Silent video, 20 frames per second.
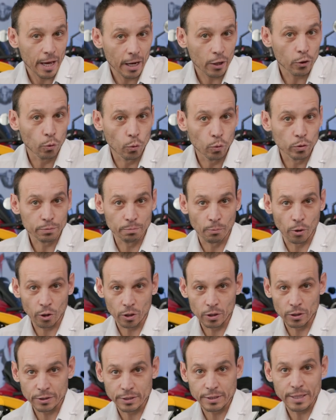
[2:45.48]
air-cooled
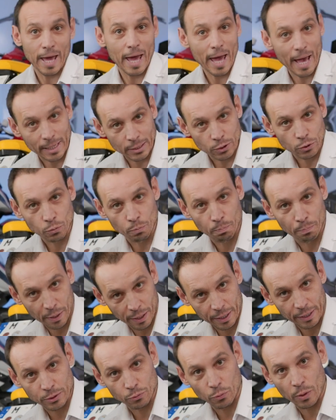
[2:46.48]
models
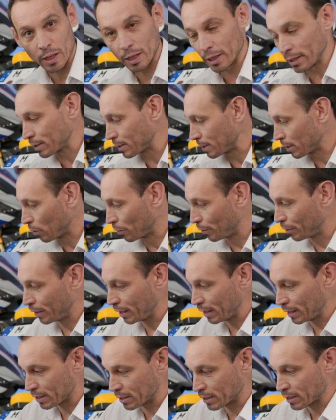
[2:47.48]
but as well as on
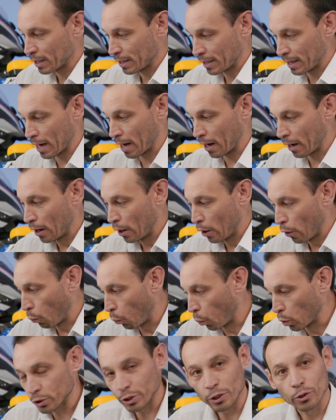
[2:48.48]
these
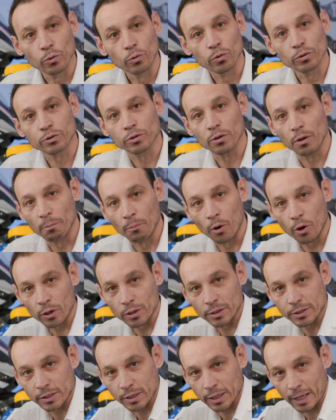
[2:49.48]
water-cooled
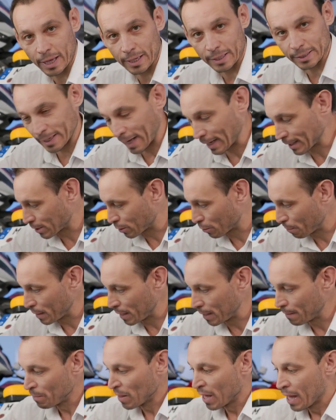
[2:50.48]
models like next to
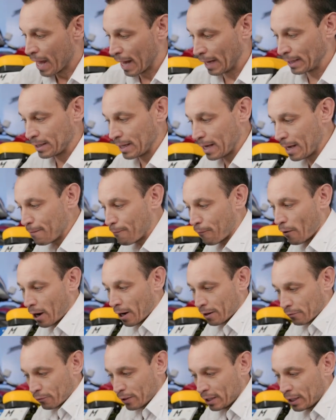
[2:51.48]
me. And if
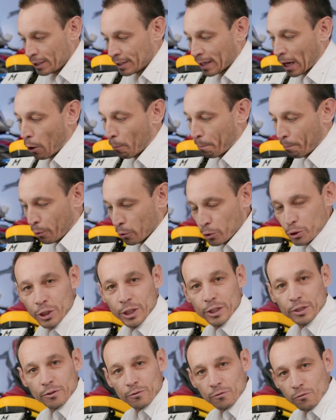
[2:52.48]
I really now push
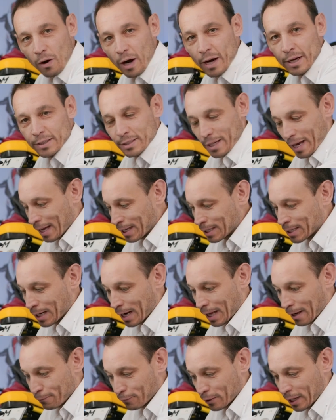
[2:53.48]
it right and
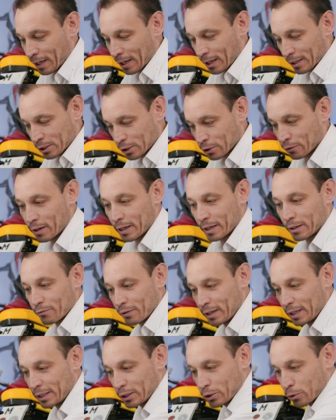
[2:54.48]
left and I try
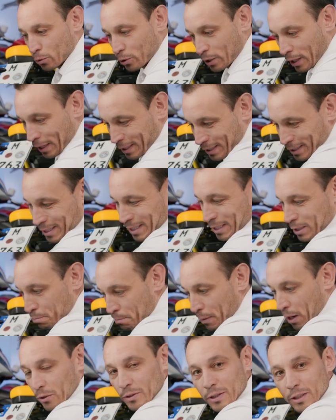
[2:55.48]
really to like
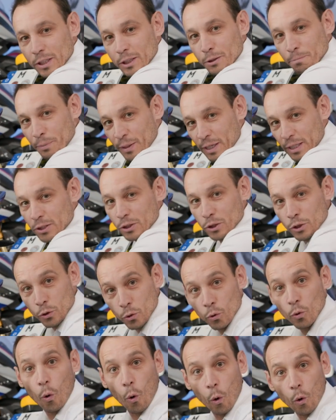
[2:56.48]
dismount this piece,
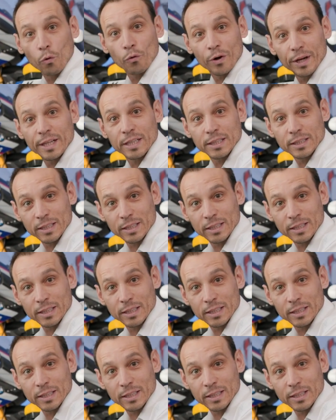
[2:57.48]
you already